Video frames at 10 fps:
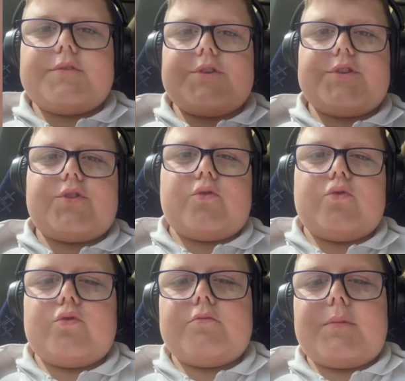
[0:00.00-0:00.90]
So,
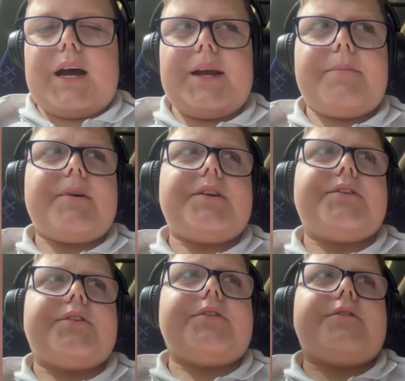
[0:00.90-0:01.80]
my
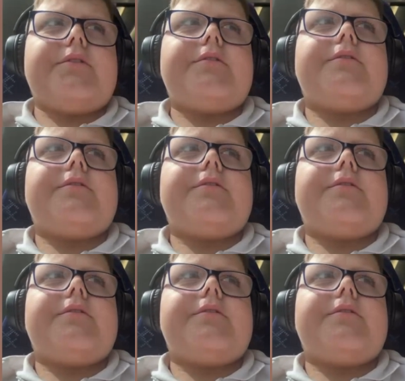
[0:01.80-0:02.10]
opinion